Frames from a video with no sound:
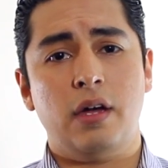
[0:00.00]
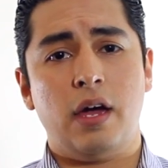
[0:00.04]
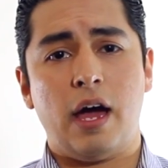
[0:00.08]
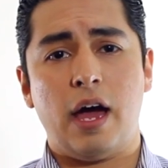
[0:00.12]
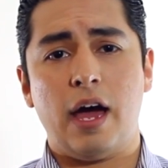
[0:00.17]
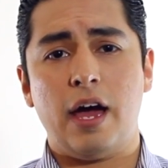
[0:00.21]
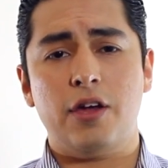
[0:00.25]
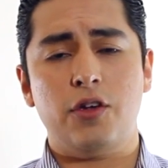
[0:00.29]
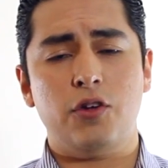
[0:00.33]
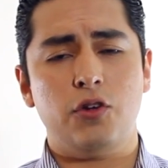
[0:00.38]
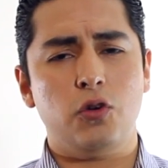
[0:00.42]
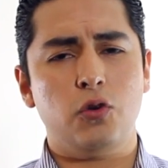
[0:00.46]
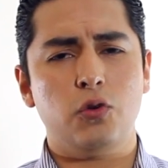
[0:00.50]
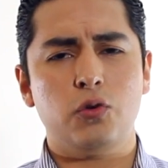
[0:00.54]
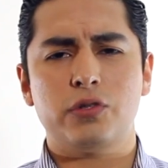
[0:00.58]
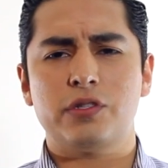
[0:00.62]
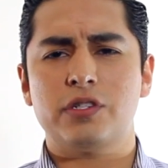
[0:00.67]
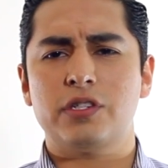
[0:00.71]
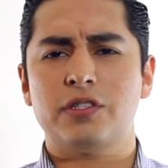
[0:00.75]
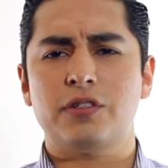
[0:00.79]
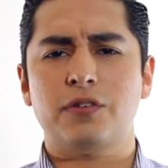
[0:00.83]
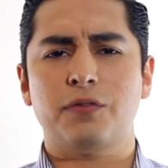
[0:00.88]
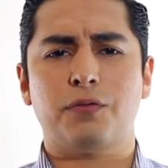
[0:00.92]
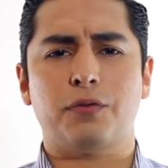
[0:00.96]
I use
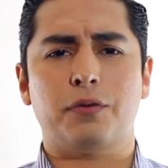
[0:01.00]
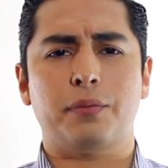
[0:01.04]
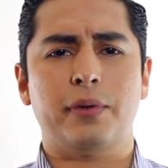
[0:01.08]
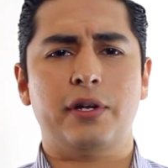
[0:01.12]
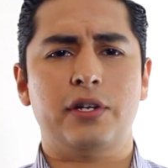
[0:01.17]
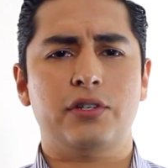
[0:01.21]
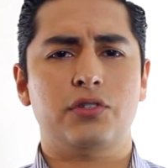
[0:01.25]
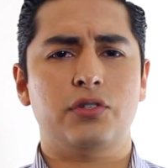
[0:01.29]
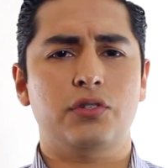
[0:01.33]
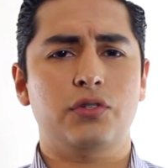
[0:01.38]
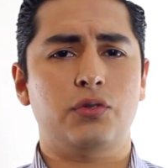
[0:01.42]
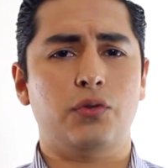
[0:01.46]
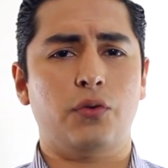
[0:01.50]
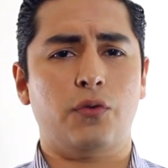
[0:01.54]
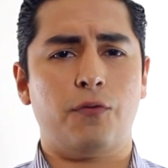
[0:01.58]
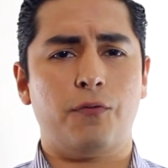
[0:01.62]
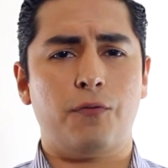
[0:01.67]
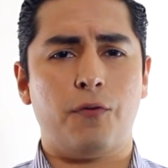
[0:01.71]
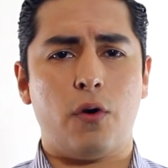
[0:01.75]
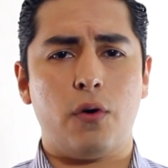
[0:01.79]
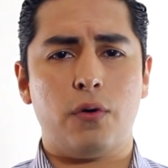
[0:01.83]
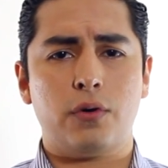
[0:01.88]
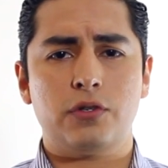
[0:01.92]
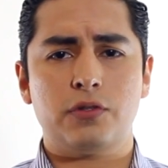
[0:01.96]
this information to
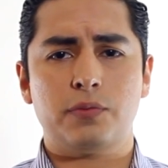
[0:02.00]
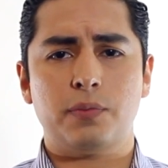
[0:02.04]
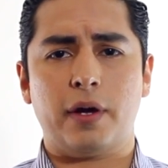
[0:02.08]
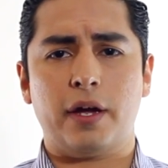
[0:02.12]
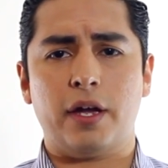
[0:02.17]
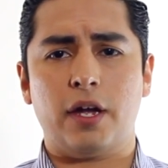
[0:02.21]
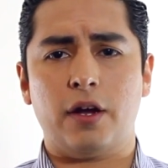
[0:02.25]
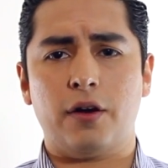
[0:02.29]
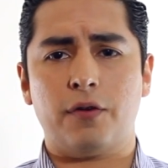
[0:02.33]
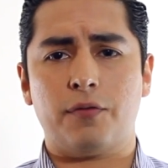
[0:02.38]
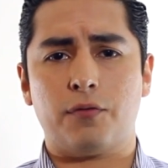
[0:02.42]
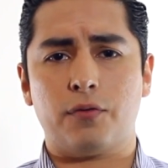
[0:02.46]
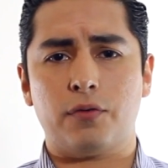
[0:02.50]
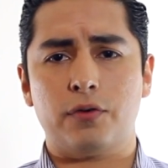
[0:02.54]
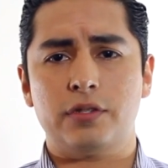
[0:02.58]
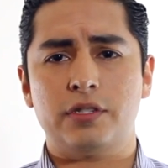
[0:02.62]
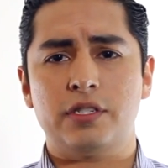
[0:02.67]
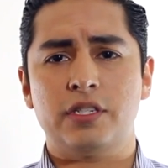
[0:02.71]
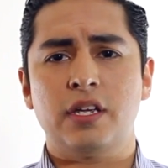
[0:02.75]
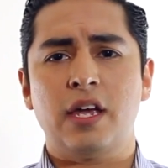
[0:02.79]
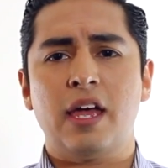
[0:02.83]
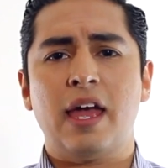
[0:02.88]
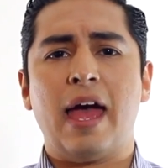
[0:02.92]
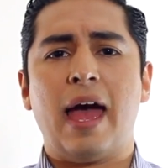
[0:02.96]
focus my
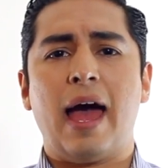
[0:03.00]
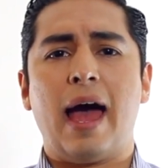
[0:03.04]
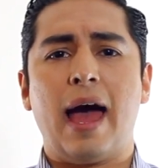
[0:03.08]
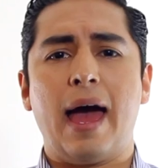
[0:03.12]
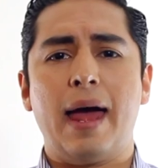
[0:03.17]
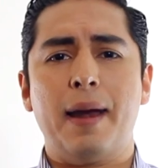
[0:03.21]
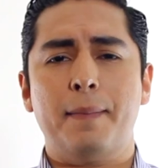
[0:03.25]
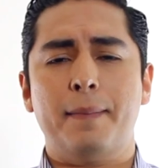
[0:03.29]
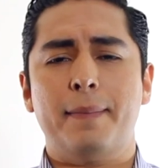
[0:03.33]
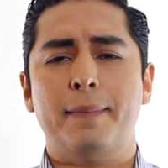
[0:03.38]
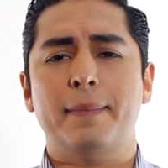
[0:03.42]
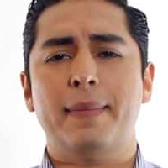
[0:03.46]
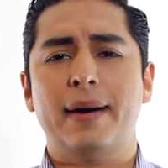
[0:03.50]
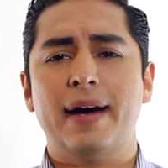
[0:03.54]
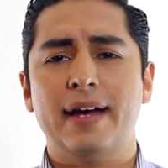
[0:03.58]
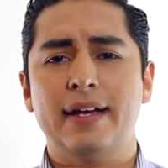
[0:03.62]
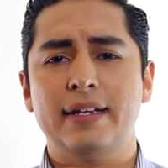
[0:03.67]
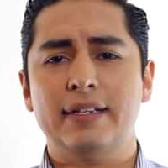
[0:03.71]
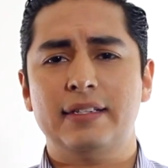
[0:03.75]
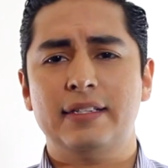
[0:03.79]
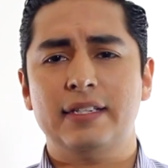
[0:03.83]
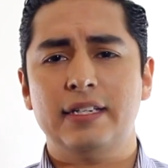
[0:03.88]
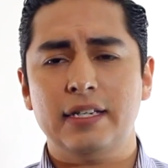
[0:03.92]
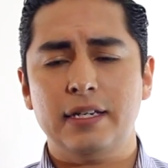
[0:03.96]
efforts and my
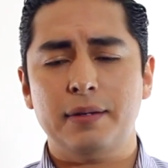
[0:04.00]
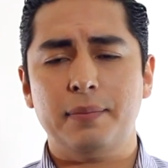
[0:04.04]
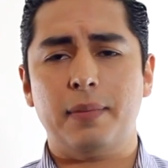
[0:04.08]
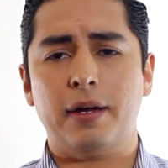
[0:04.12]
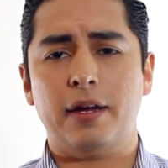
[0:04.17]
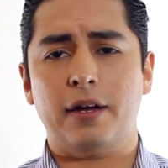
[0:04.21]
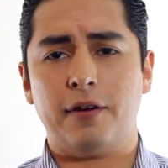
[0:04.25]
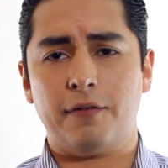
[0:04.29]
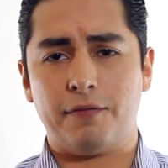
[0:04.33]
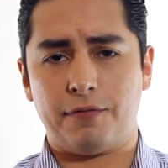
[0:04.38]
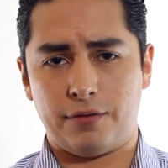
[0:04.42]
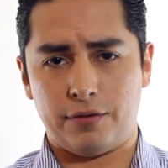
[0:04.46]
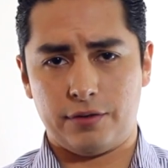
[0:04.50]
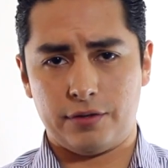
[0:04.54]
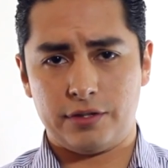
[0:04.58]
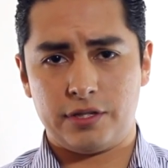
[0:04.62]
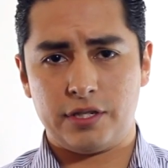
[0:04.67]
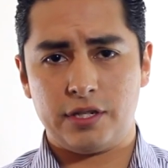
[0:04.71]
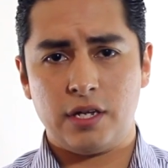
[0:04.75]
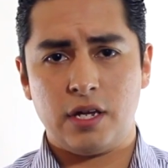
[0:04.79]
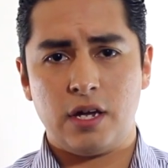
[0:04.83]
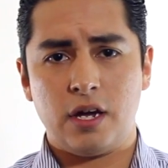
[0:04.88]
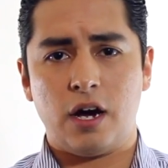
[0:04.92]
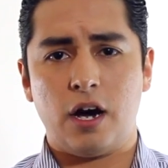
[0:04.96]
team
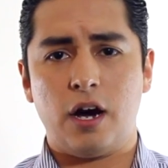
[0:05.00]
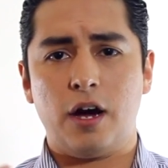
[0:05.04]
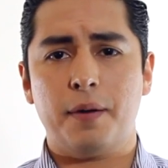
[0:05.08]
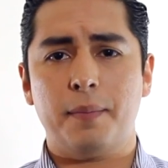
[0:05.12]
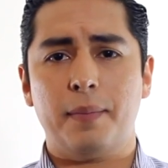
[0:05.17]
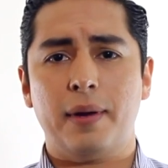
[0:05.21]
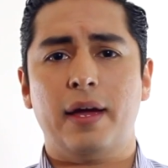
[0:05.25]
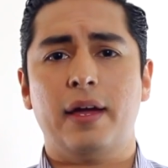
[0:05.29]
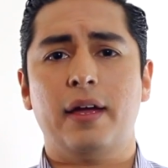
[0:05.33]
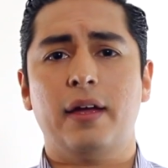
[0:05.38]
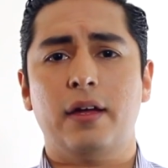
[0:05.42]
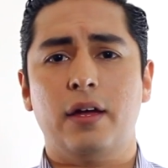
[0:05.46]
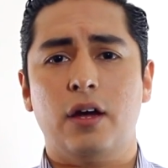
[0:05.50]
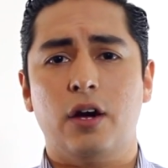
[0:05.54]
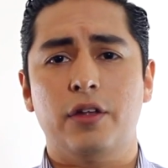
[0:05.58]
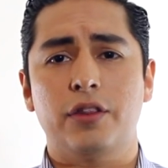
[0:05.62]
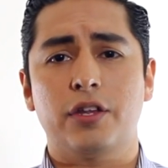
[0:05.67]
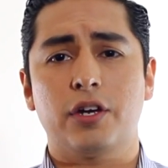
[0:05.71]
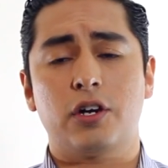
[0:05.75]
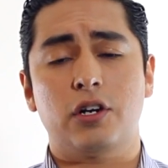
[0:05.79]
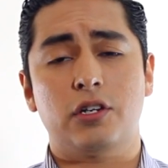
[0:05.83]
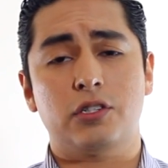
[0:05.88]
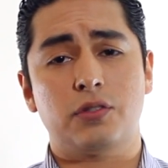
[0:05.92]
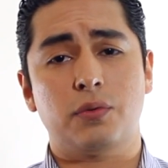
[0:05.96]
efforts on
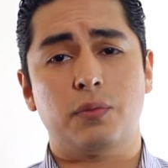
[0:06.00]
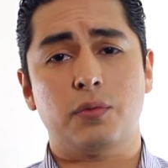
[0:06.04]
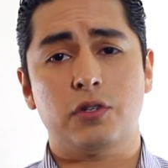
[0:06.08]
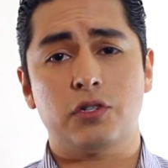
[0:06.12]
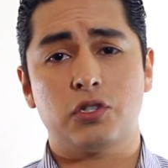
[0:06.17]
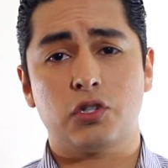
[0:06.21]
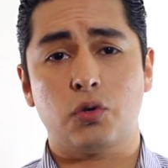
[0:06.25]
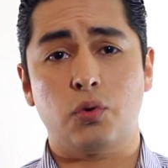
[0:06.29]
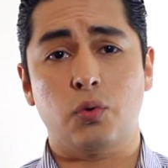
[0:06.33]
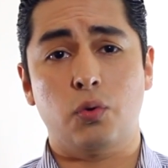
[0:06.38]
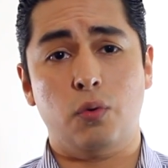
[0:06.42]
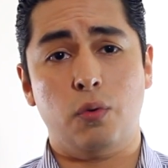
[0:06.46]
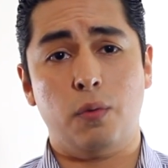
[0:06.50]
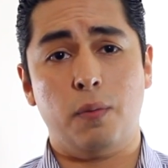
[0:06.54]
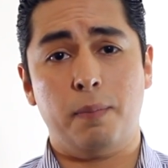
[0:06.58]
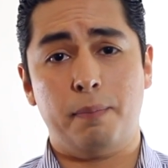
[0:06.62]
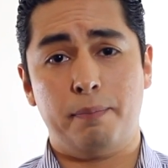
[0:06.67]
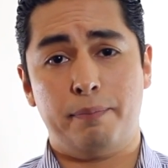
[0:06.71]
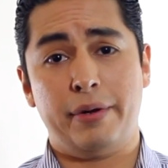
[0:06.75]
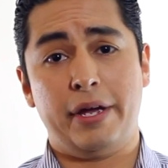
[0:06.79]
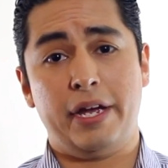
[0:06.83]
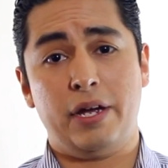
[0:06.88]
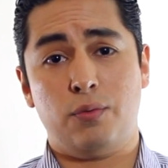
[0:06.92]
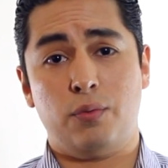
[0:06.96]
the customers who
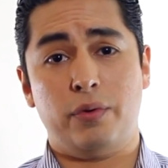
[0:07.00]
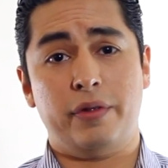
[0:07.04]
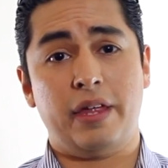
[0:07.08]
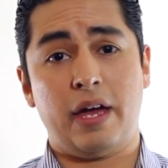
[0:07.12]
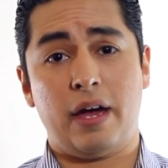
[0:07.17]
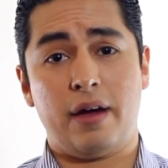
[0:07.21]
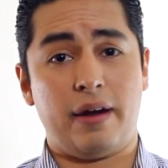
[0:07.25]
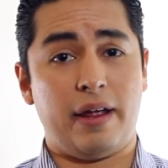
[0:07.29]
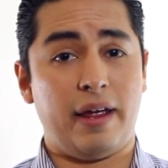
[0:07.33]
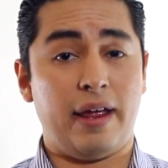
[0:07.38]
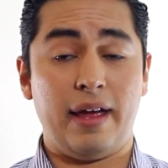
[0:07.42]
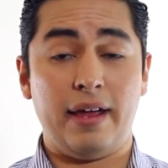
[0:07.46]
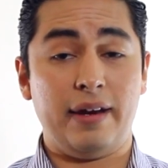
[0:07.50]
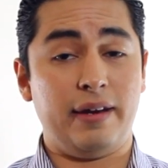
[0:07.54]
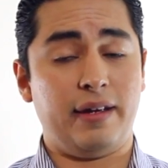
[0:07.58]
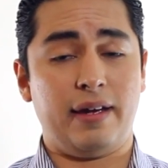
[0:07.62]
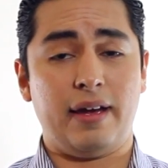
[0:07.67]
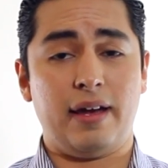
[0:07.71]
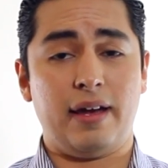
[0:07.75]
pay without any